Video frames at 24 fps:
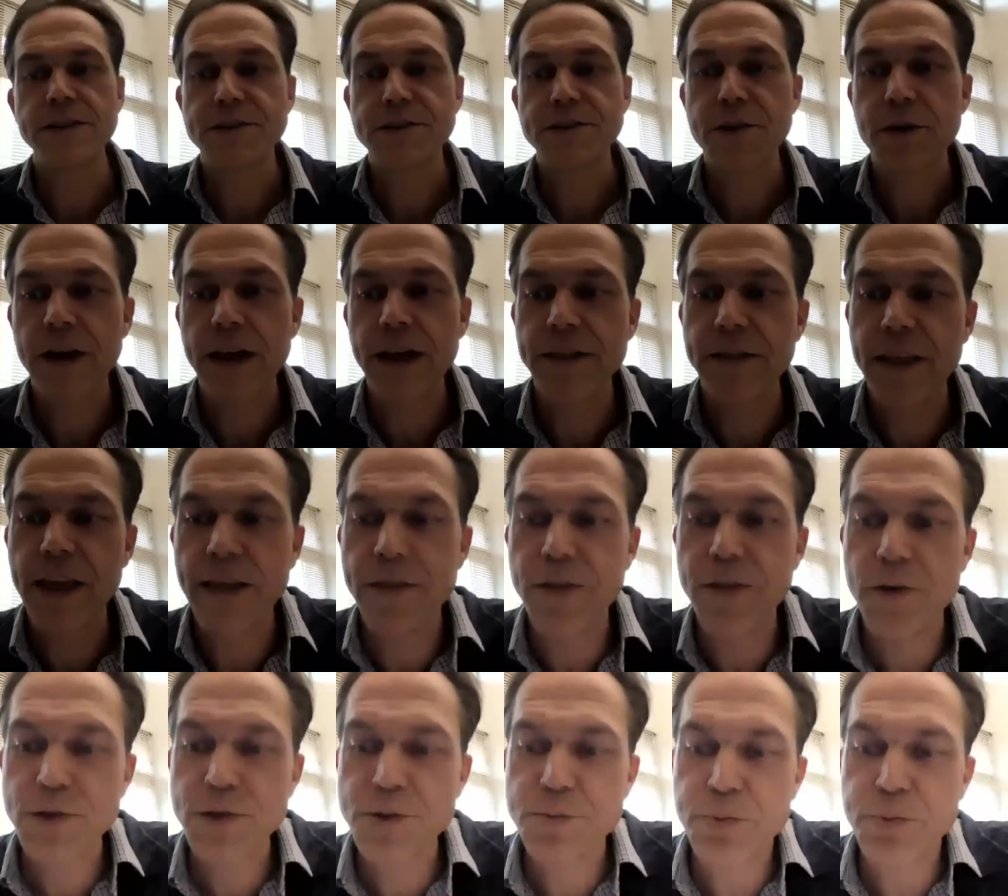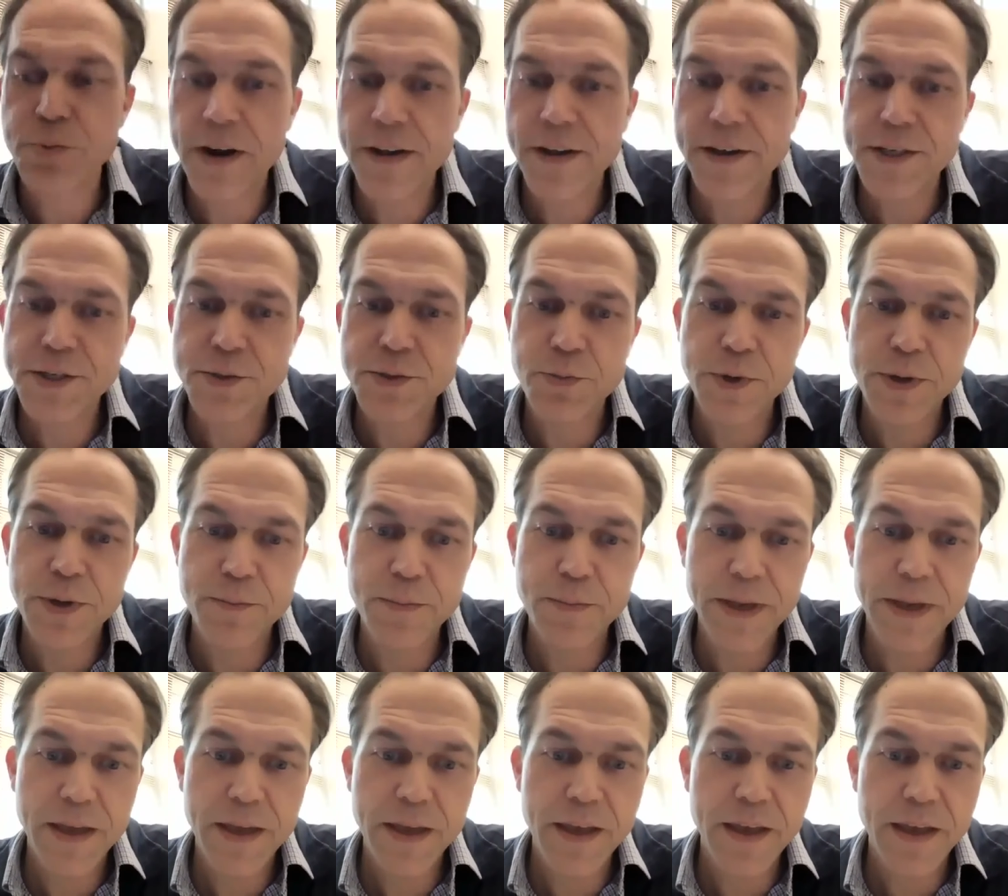so and and those products would
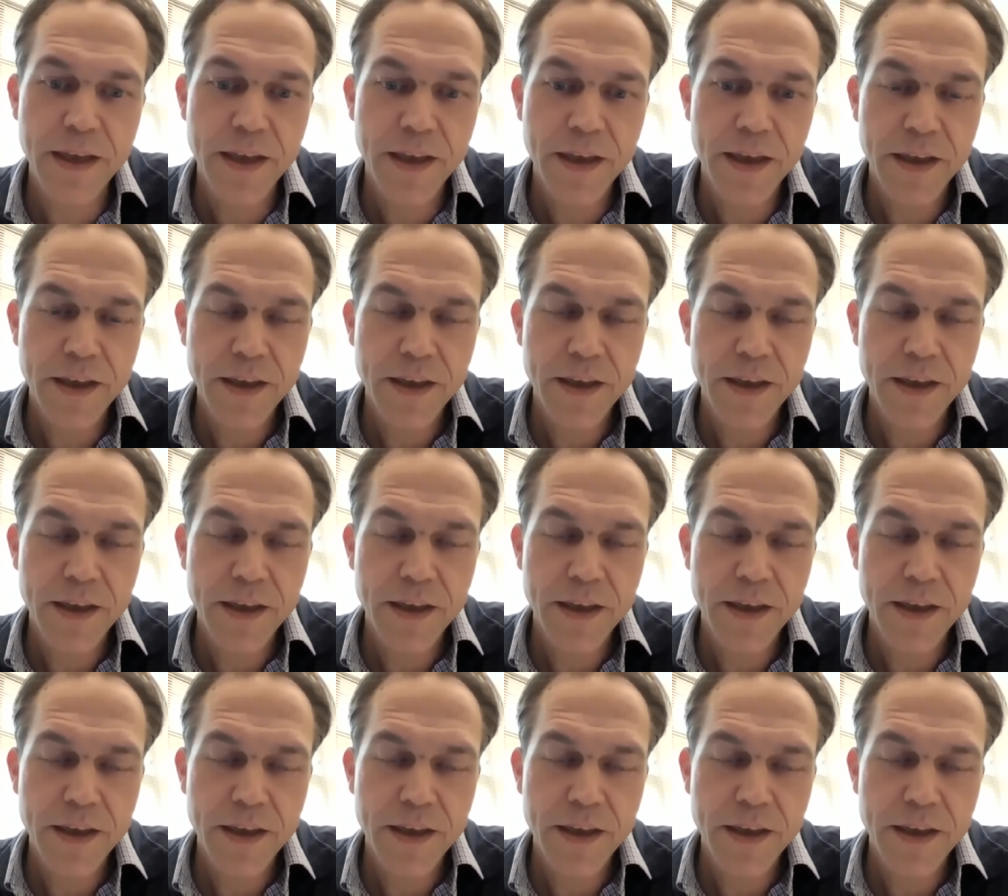be